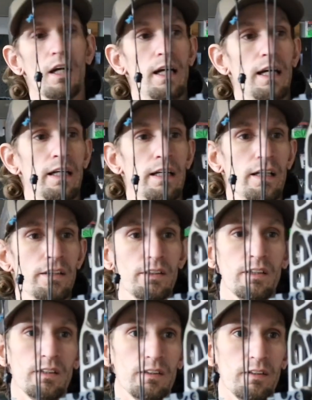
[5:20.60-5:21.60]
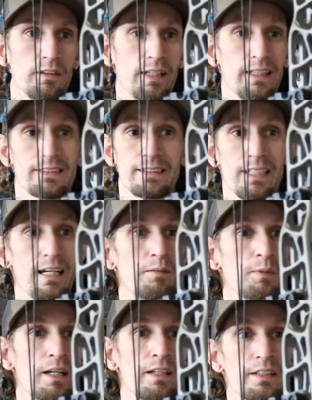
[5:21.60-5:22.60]
and that's that,
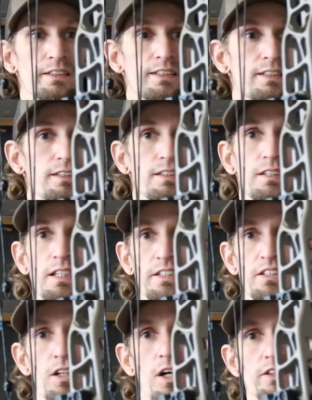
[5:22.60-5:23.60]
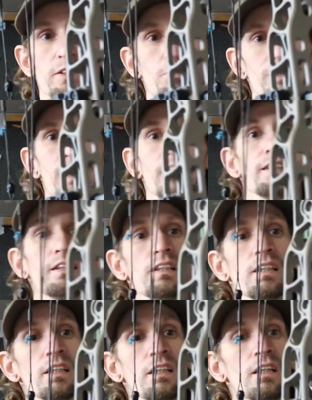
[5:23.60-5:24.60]
man. It's an awesome sight.
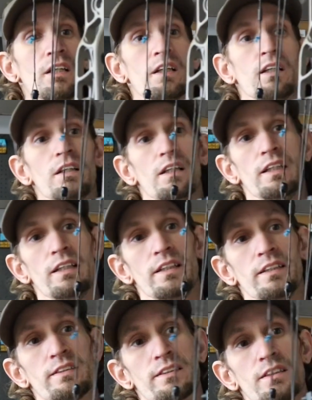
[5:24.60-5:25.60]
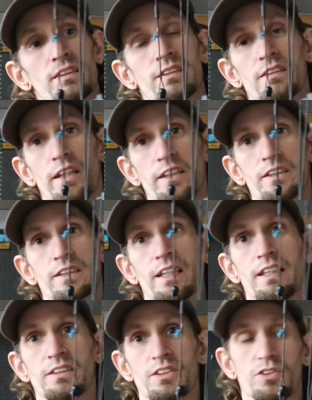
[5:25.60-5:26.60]
It is a slider
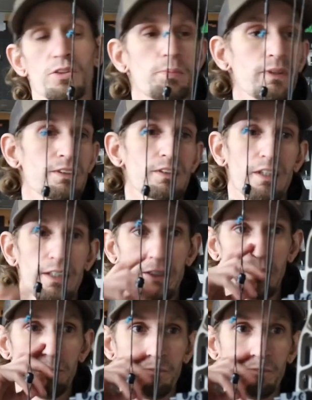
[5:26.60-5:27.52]
sight. It's a 2-pin slider,